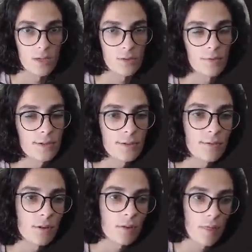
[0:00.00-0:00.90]
So first
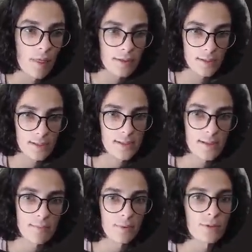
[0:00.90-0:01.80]
of all, this is a
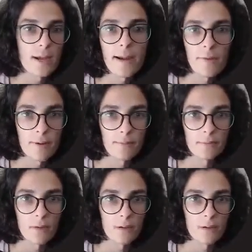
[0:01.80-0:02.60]
simple diagram